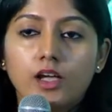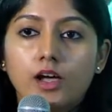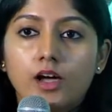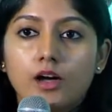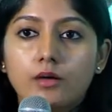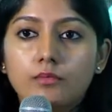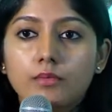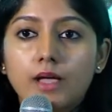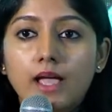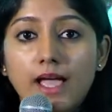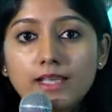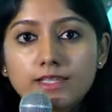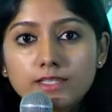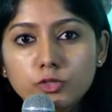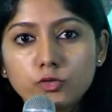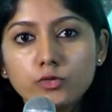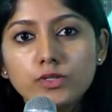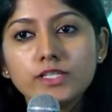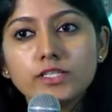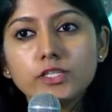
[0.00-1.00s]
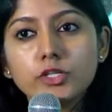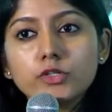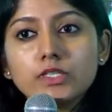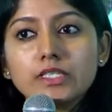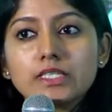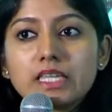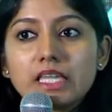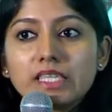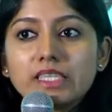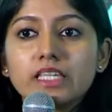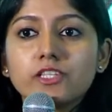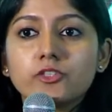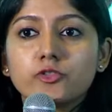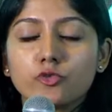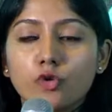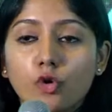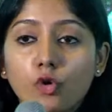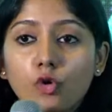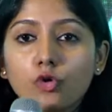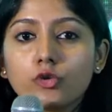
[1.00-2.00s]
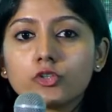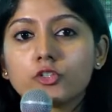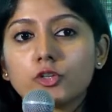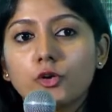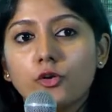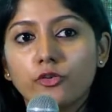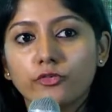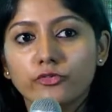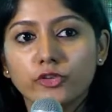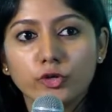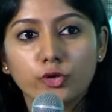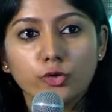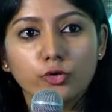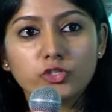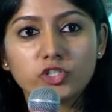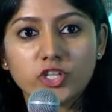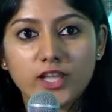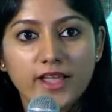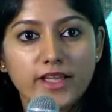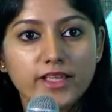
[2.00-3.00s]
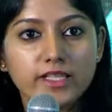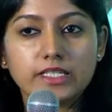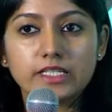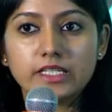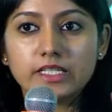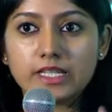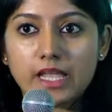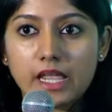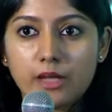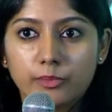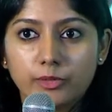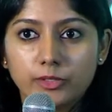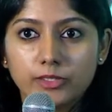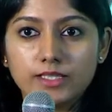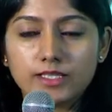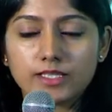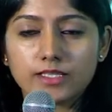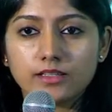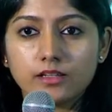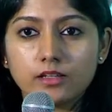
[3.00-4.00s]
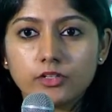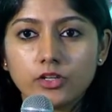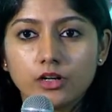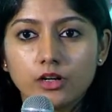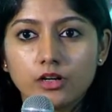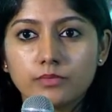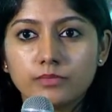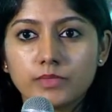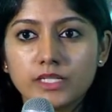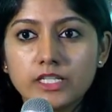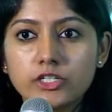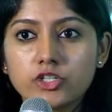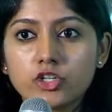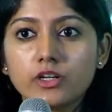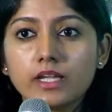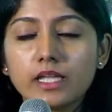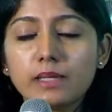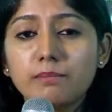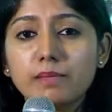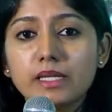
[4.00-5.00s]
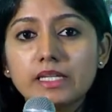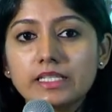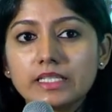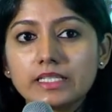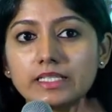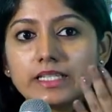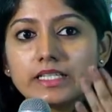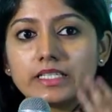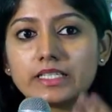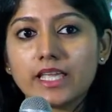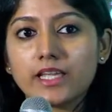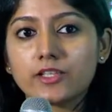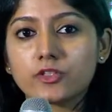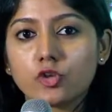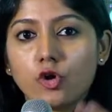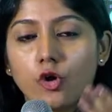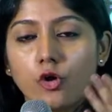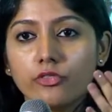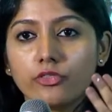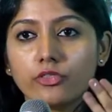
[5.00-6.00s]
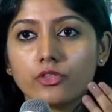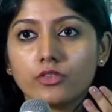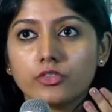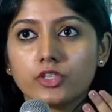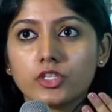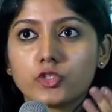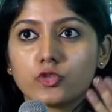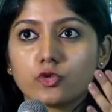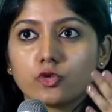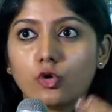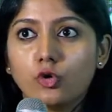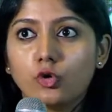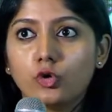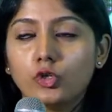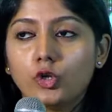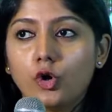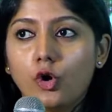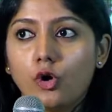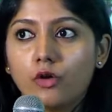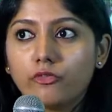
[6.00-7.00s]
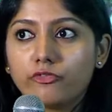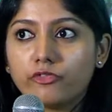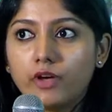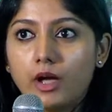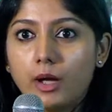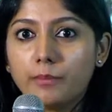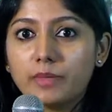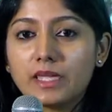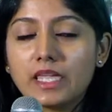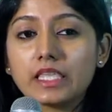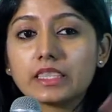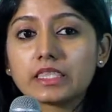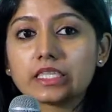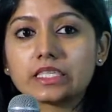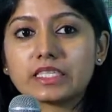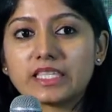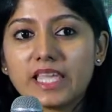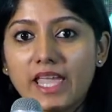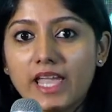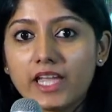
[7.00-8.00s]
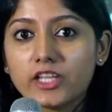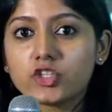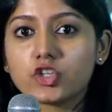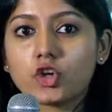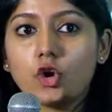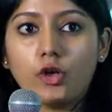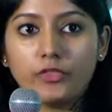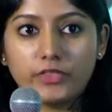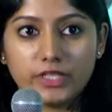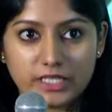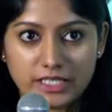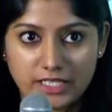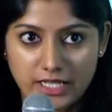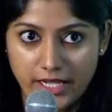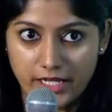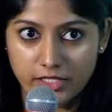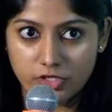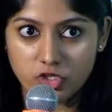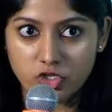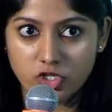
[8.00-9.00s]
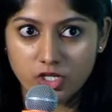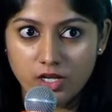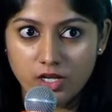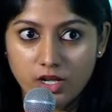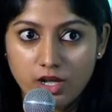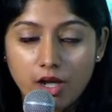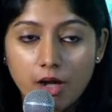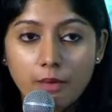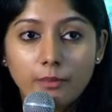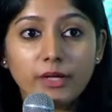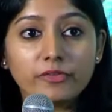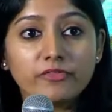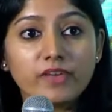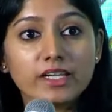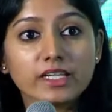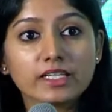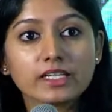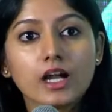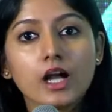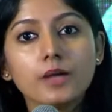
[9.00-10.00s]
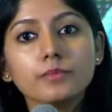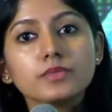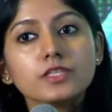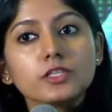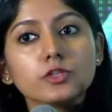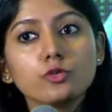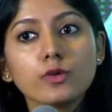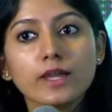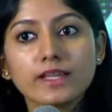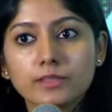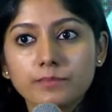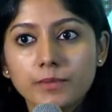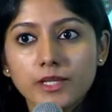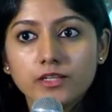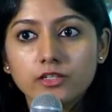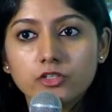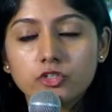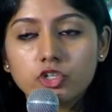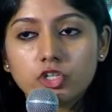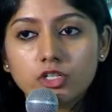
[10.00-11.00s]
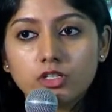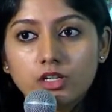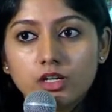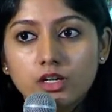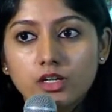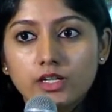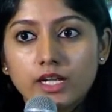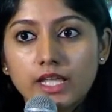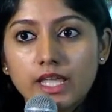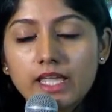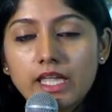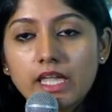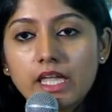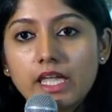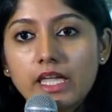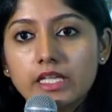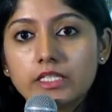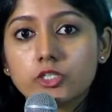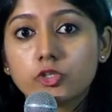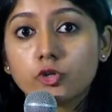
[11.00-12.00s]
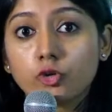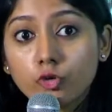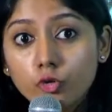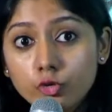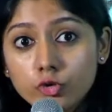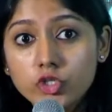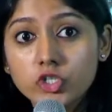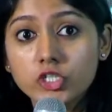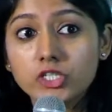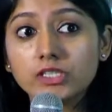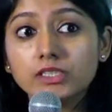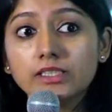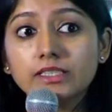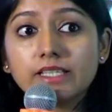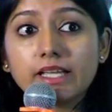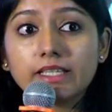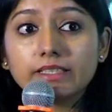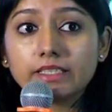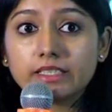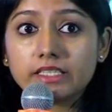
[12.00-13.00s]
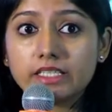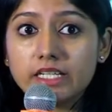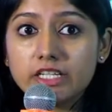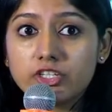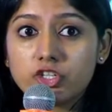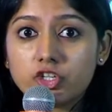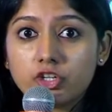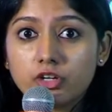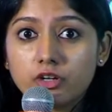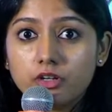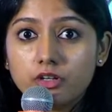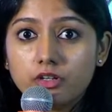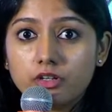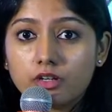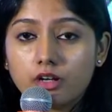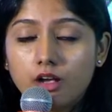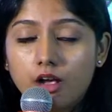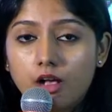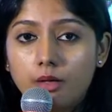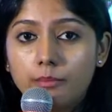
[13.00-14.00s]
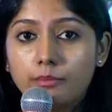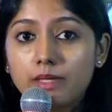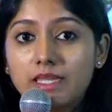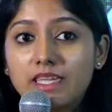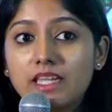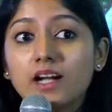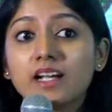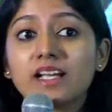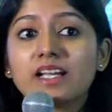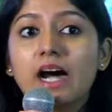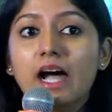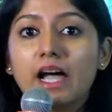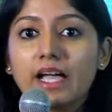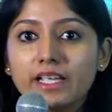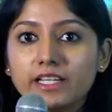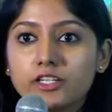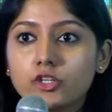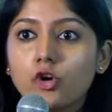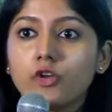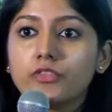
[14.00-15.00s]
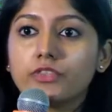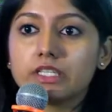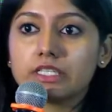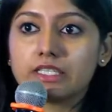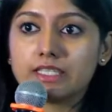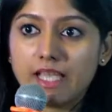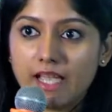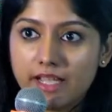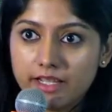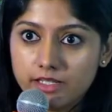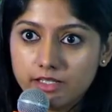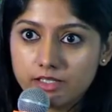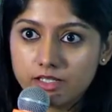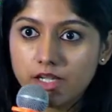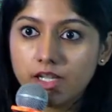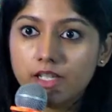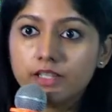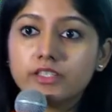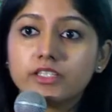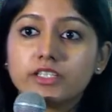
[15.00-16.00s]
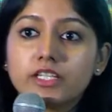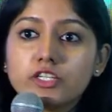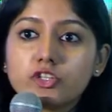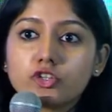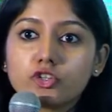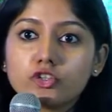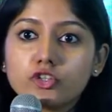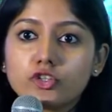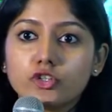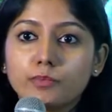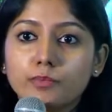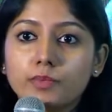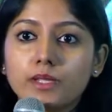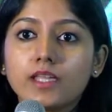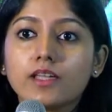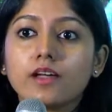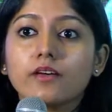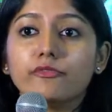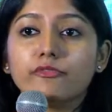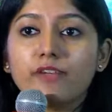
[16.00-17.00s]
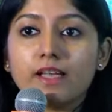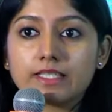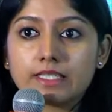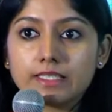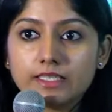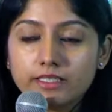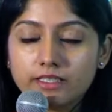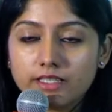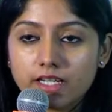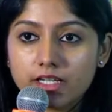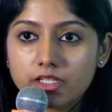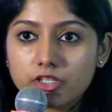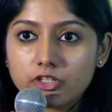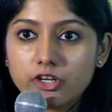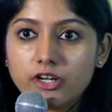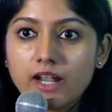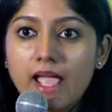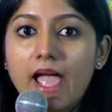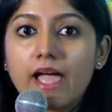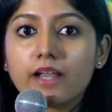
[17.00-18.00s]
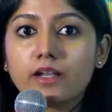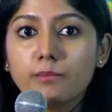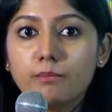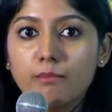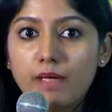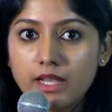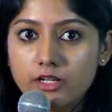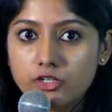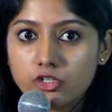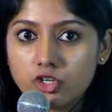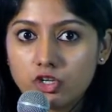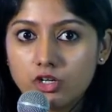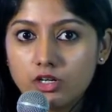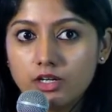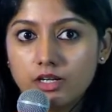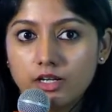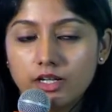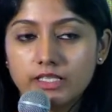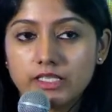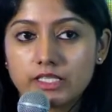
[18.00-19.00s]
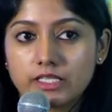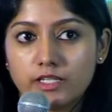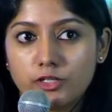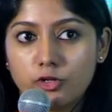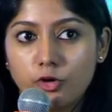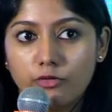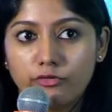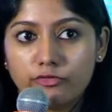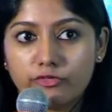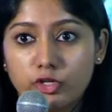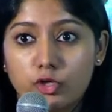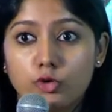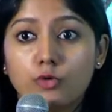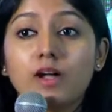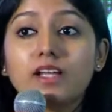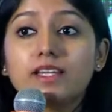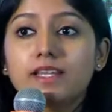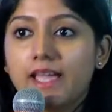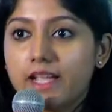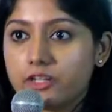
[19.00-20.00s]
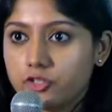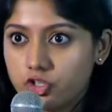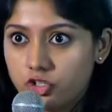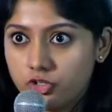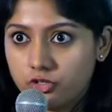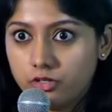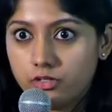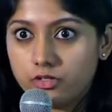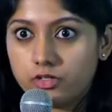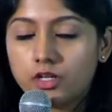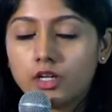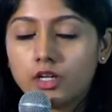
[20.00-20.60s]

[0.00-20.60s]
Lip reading: As soon as you see these rows of, you know, chairs and tables, the teacher immediately takes on this role of being the sage on the stage. But when it comes to experiential learning, it's crucial that the teacher be a guide on the side. The teacher should be a facilitator and a mentor instead of, you know, a lecturer.